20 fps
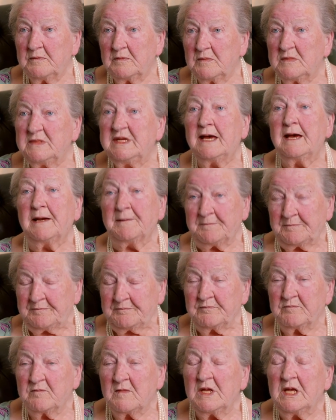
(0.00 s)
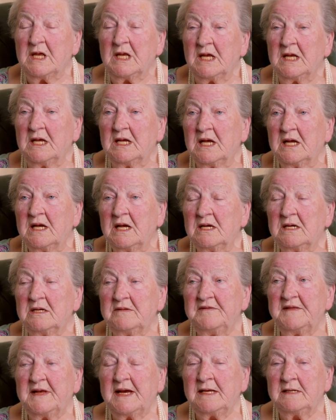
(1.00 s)
Yeah.
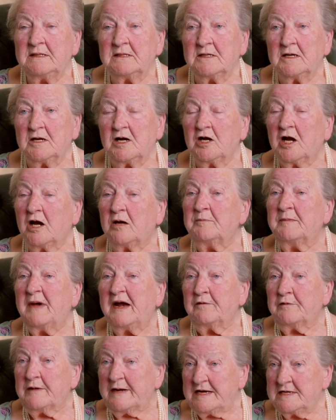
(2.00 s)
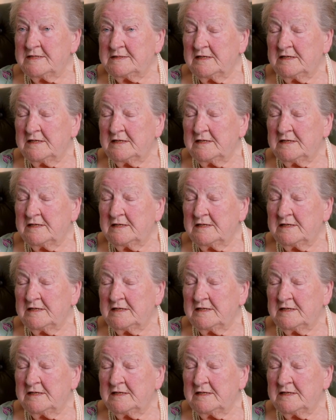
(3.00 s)
And then I got married.